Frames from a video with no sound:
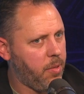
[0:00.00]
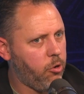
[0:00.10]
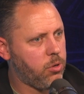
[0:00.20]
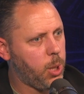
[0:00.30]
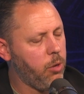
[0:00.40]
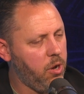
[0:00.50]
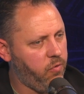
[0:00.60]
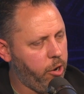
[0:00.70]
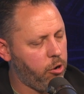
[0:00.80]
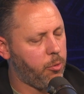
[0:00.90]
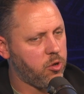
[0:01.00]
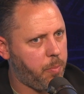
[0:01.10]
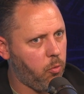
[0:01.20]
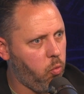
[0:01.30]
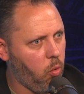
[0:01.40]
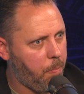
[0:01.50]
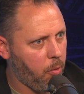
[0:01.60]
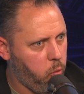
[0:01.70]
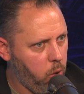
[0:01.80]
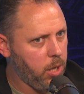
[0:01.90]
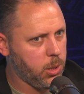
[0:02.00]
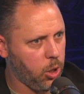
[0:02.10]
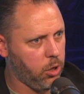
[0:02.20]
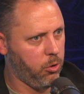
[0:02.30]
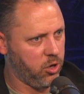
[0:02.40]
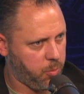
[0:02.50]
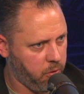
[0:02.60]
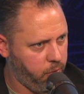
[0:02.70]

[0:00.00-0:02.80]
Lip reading: there are so many variables. But we at Tottenham Hotspur Football